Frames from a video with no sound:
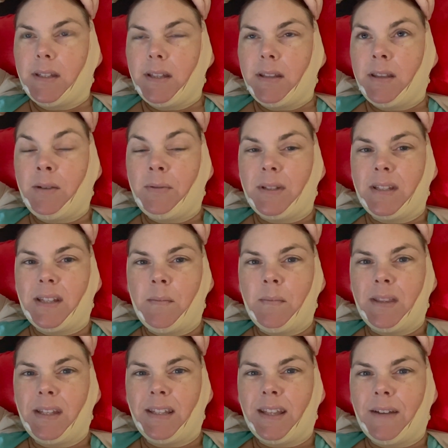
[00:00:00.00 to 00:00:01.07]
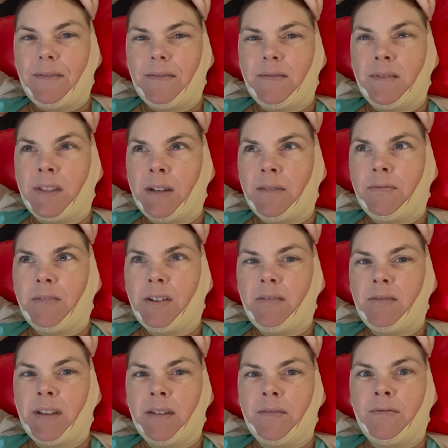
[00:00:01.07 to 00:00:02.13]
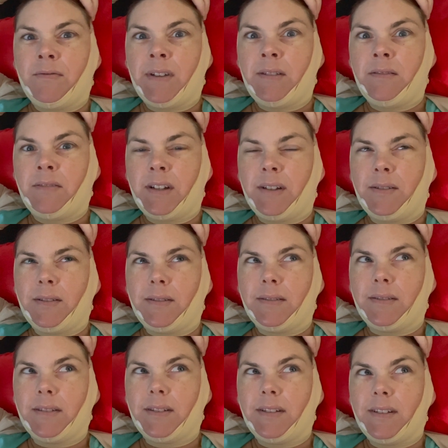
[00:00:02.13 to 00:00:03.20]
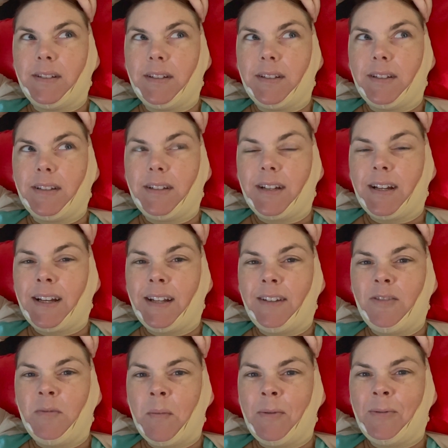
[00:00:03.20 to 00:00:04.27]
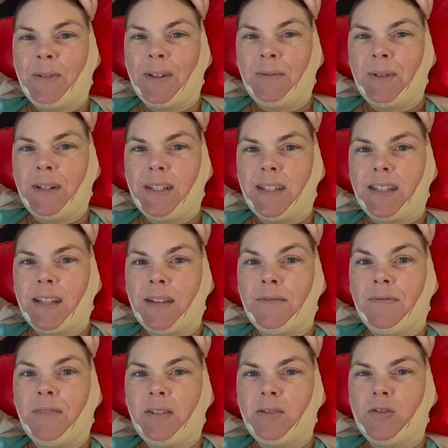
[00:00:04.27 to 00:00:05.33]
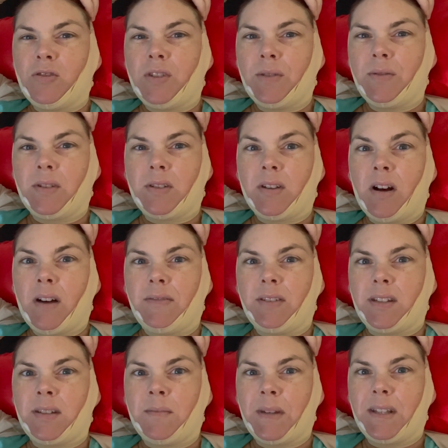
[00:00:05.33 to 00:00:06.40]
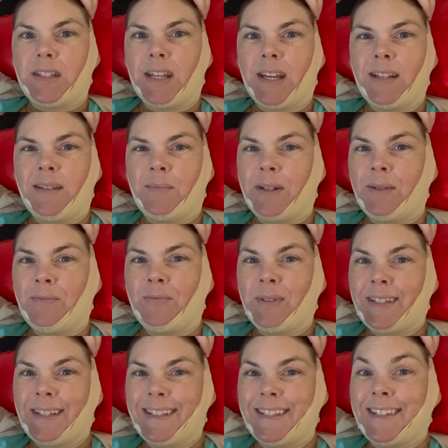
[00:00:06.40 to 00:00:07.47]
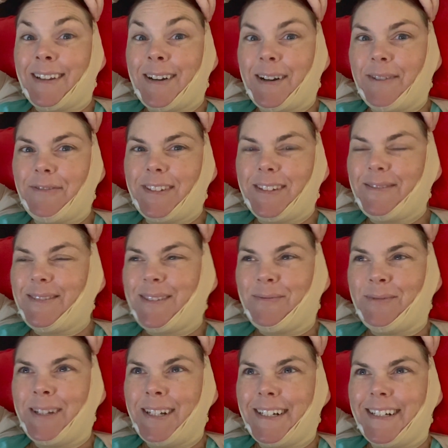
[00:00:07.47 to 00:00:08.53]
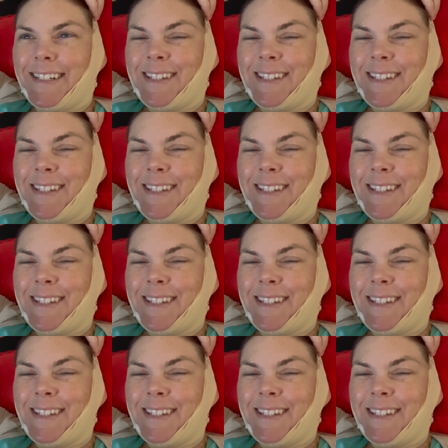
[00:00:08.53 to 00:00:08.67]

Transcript: There was something that, that felt like velvet. I don't remember what it was. It felt so soft to my skin, but it wasn't soft. It was weird.